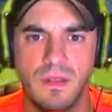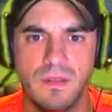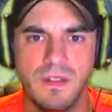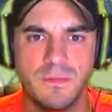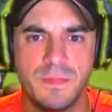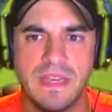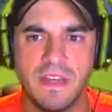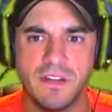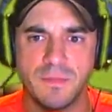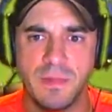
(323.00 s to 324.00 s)
This is
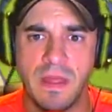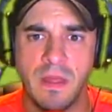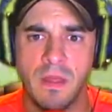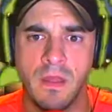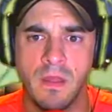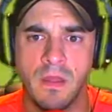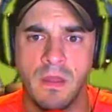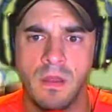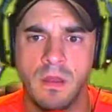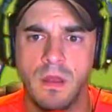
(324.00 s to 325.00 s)
beginner's play.
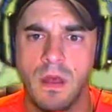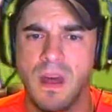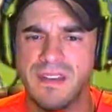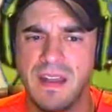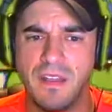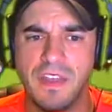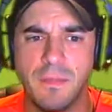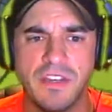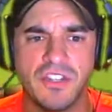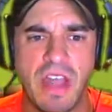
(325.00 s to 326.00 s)
Oh, Dan, I think you
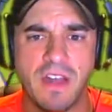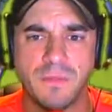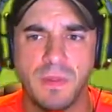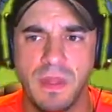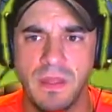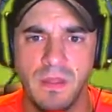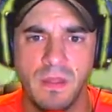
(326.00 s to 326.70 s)
mean child's play.